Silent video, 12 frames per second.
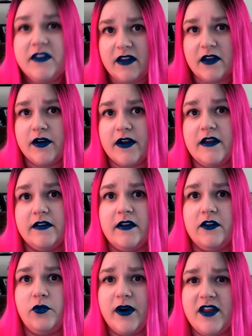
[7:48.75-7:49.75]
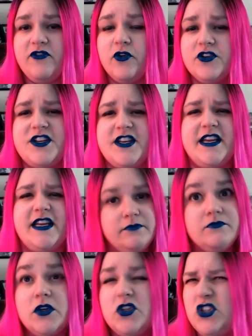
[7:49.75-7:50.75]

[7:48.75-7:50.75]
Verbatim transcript: series in 2014,